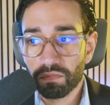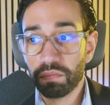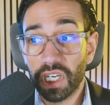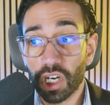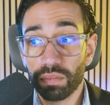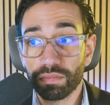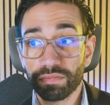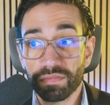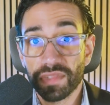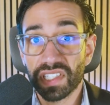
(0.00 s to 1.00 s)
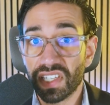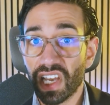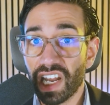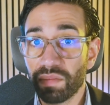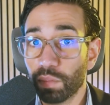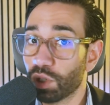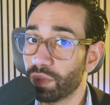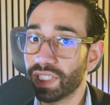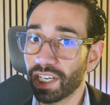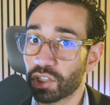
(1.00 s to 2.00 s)
become CLM
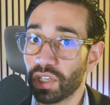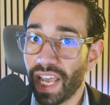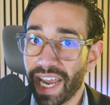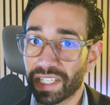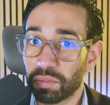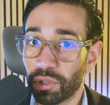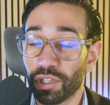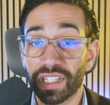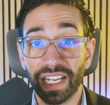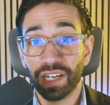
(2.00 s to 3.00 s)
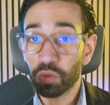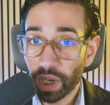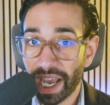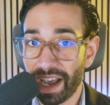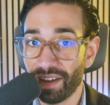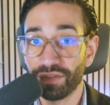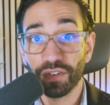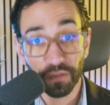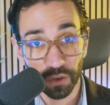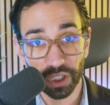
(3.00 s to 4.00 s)
implementation experts like we have
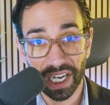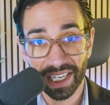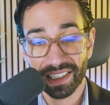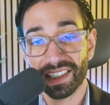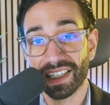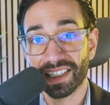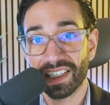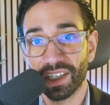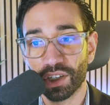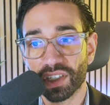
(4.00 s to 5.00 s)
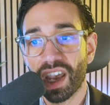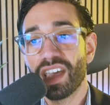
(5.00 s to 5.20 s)
for the last 6 years,